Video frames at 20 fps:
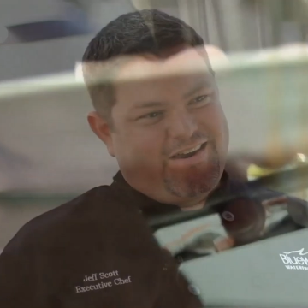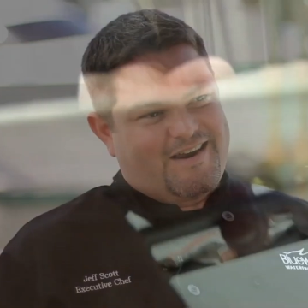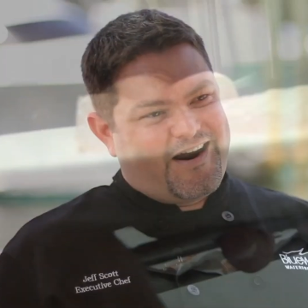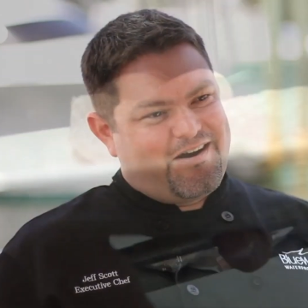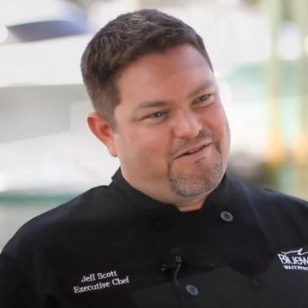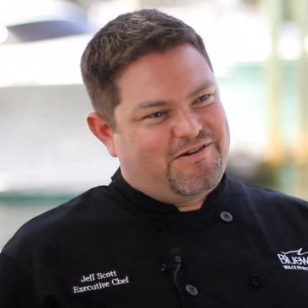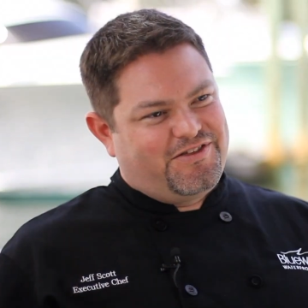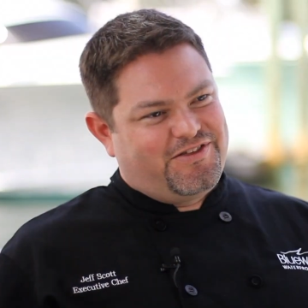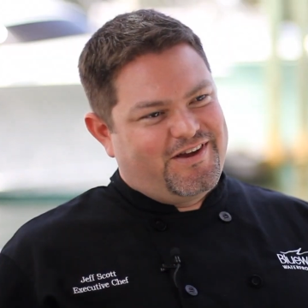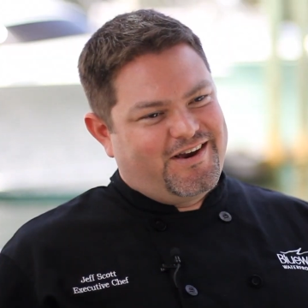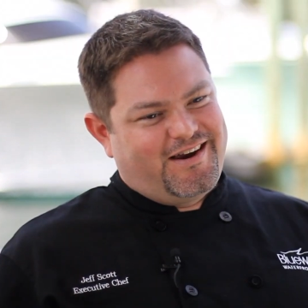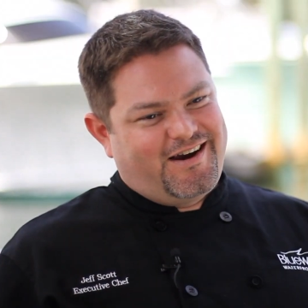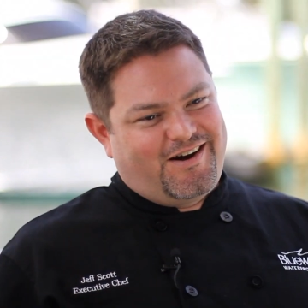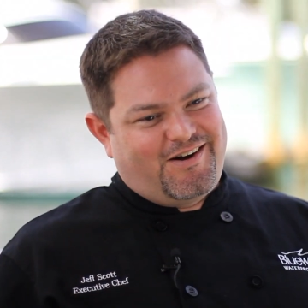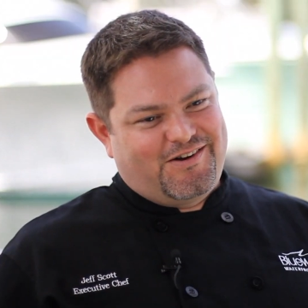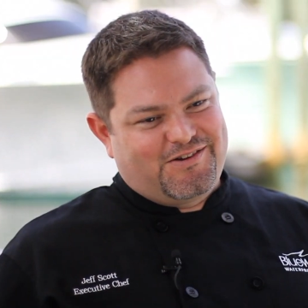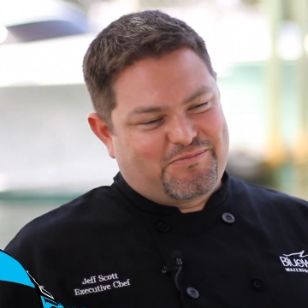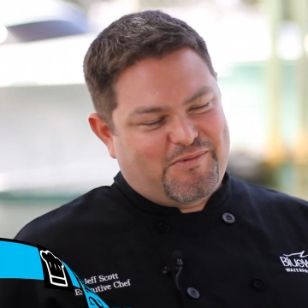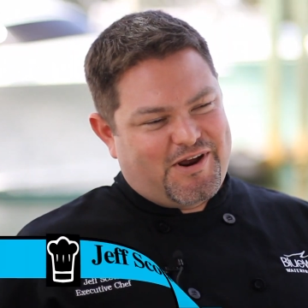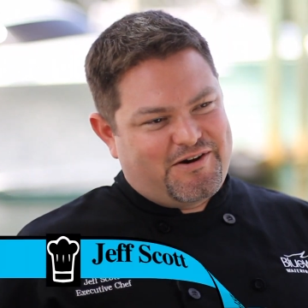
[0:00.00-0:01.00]
Everything
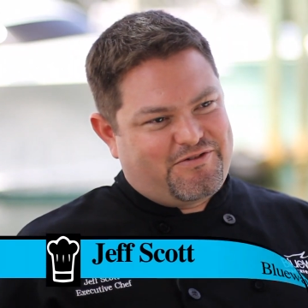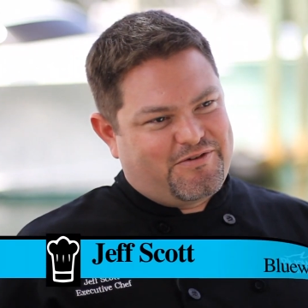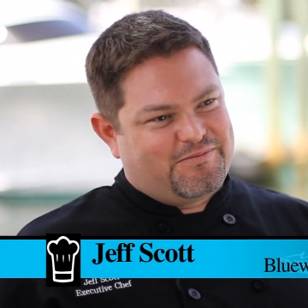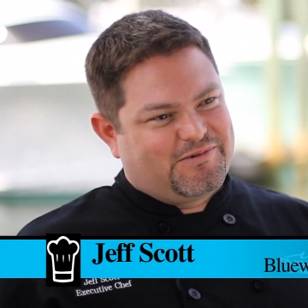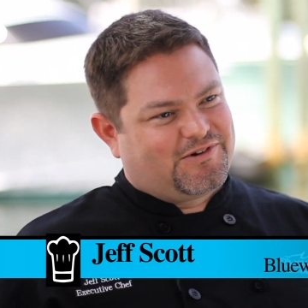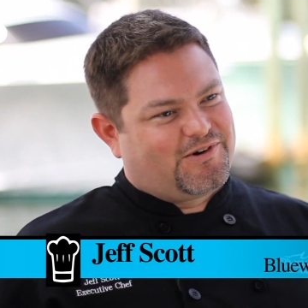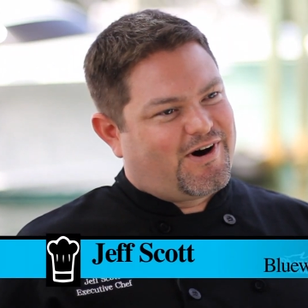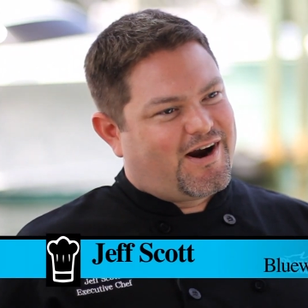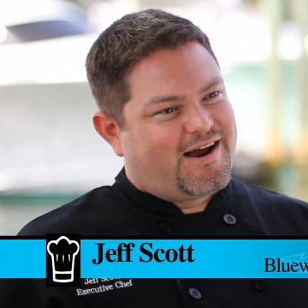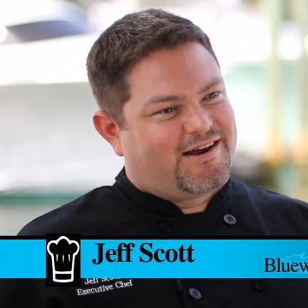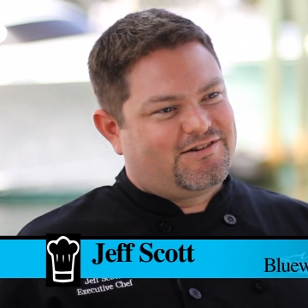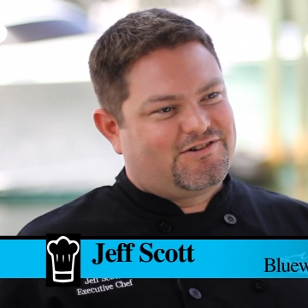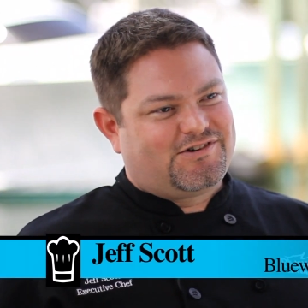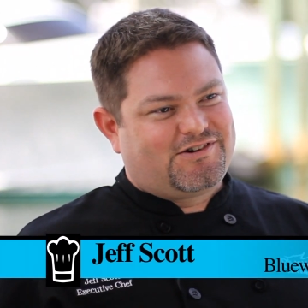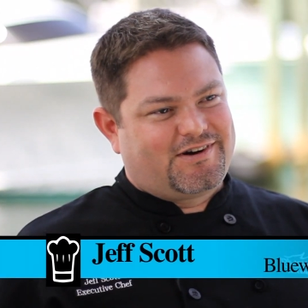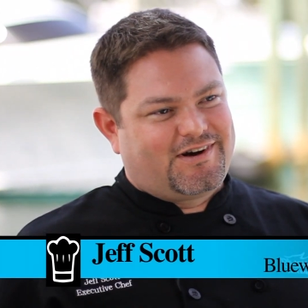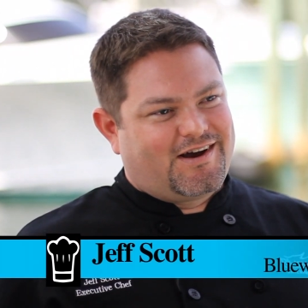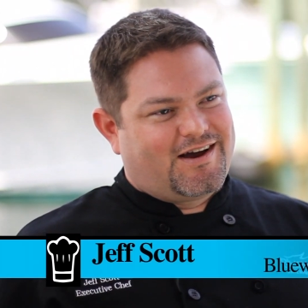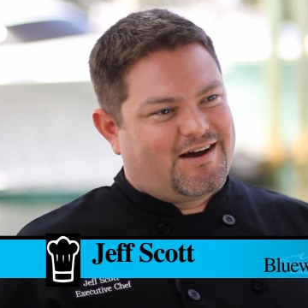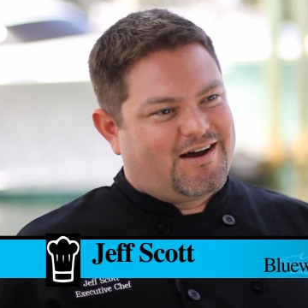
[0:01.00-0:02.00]
here is made from scratch.
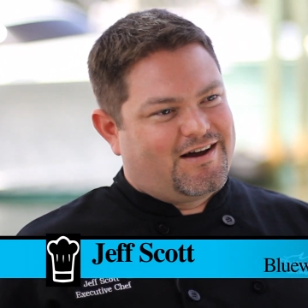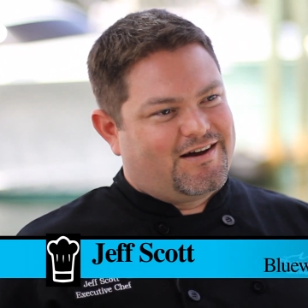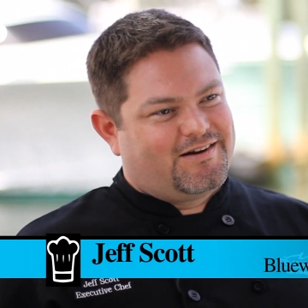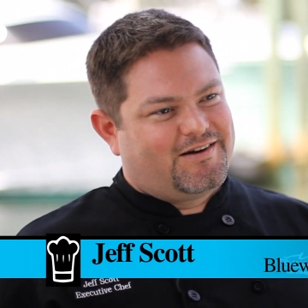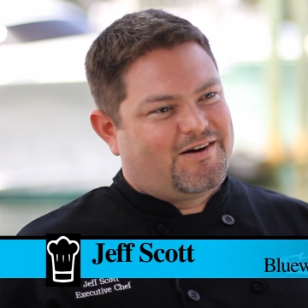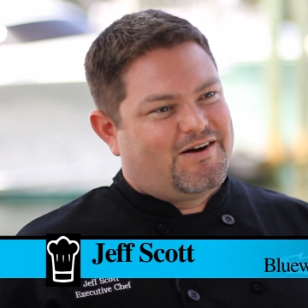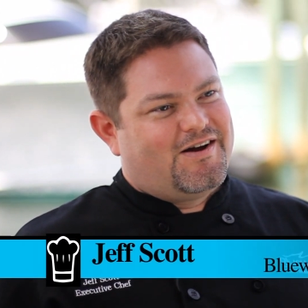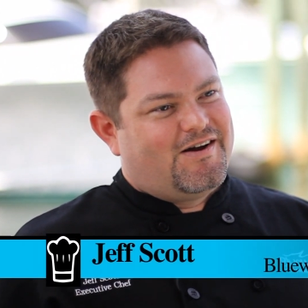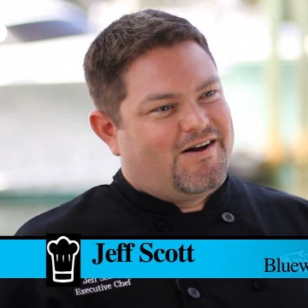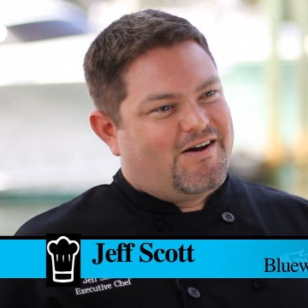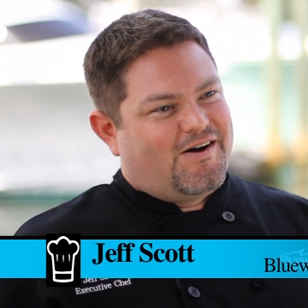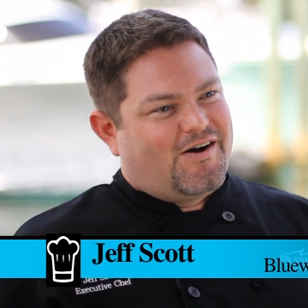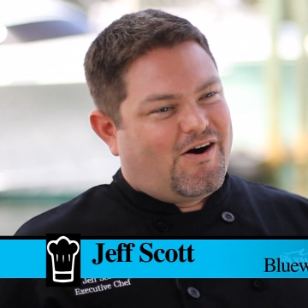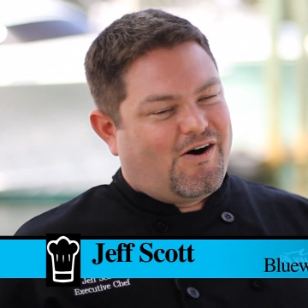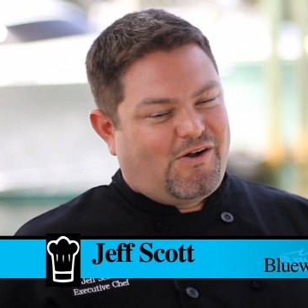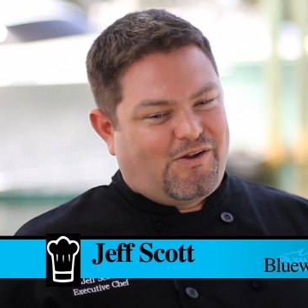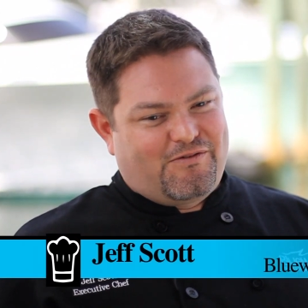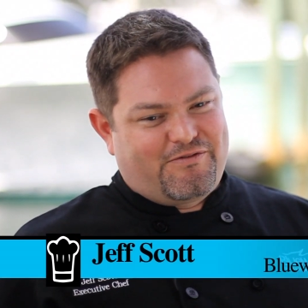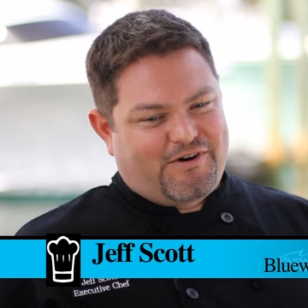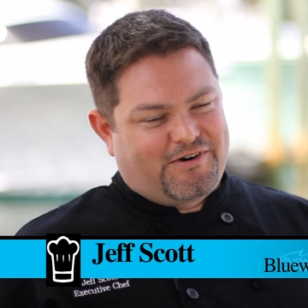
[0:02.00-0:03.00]
Uh,
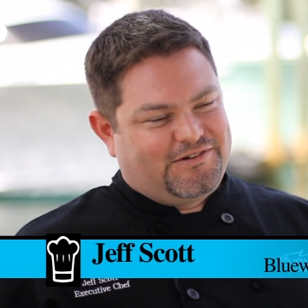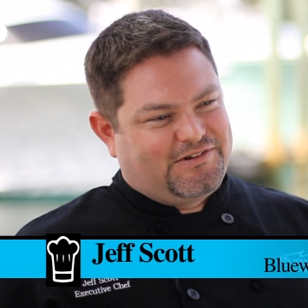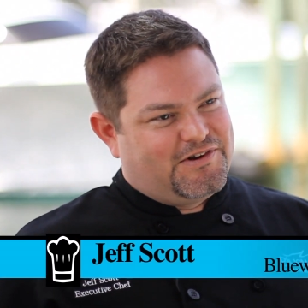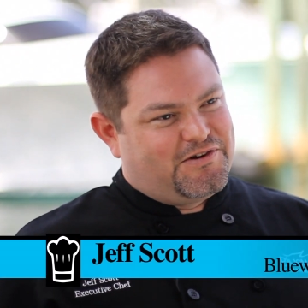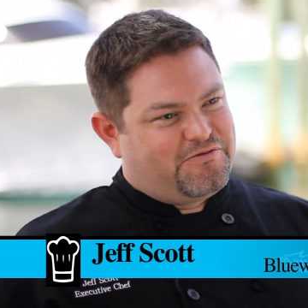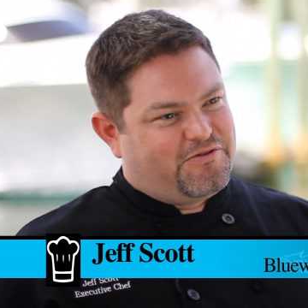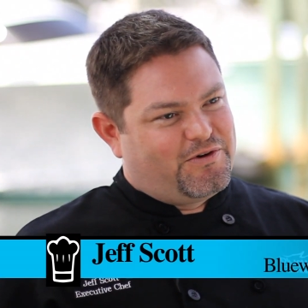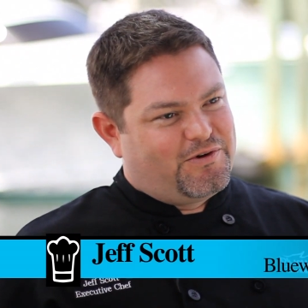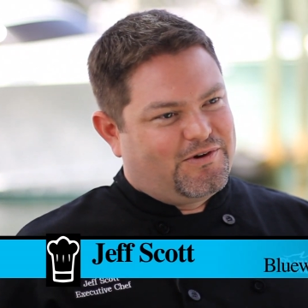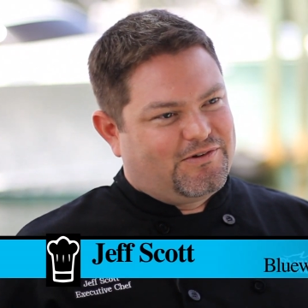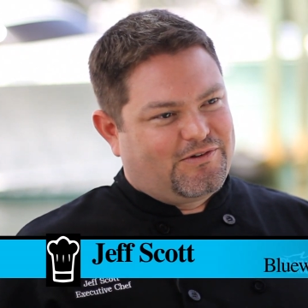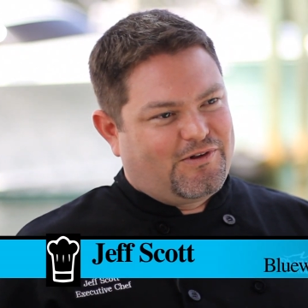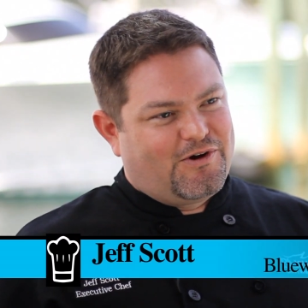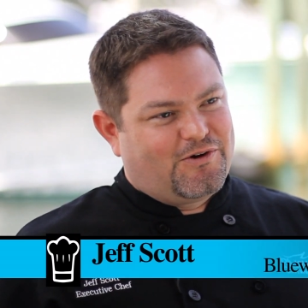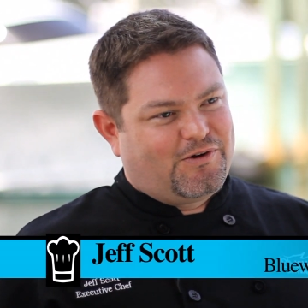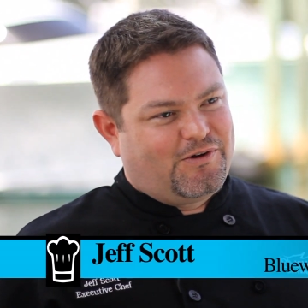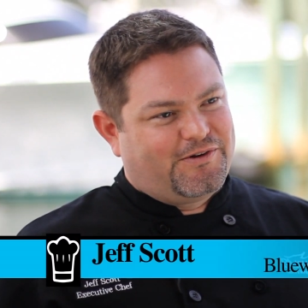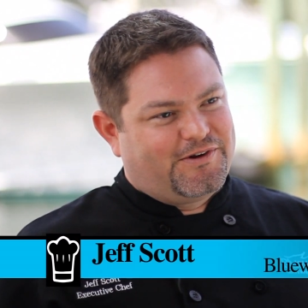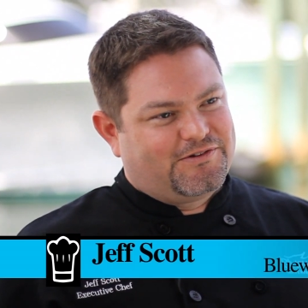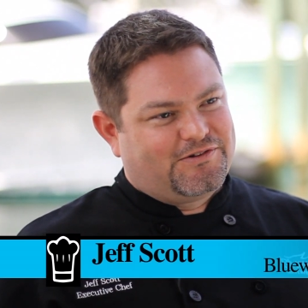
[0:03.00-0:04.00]
all of our seafood is
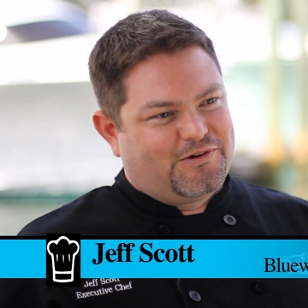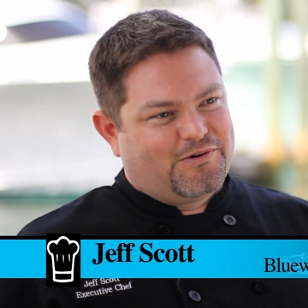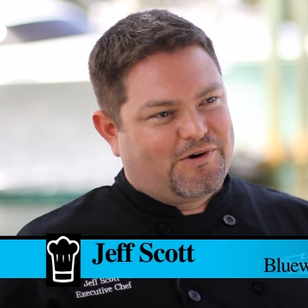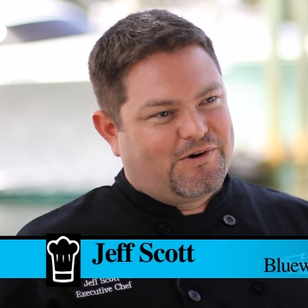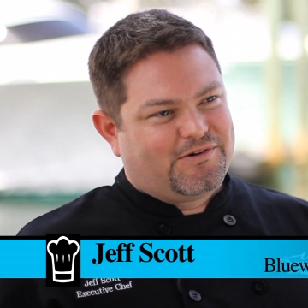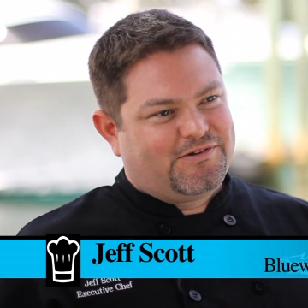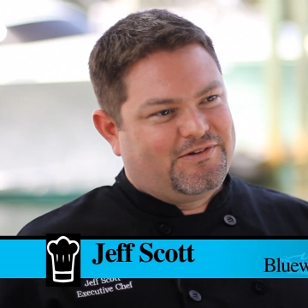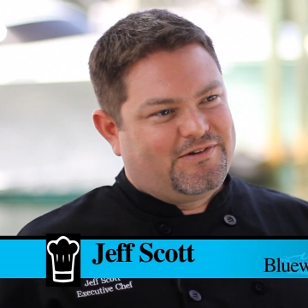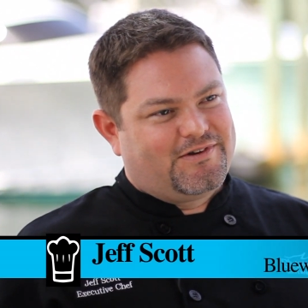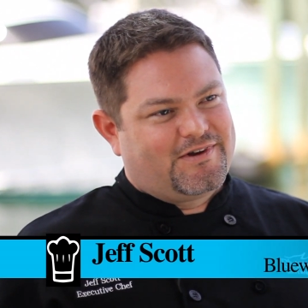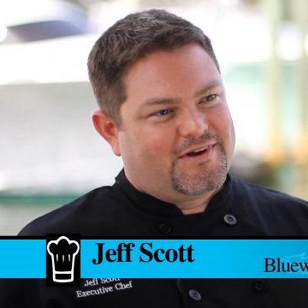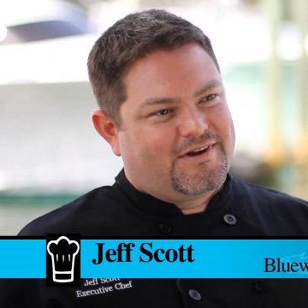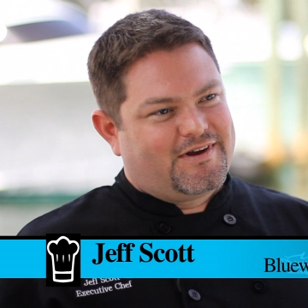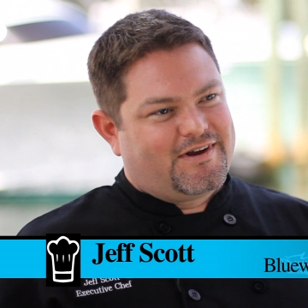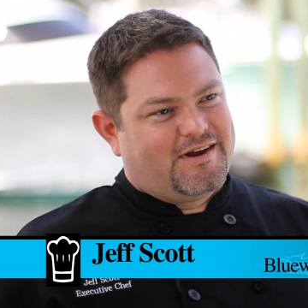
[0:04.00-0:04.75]
locally sourced.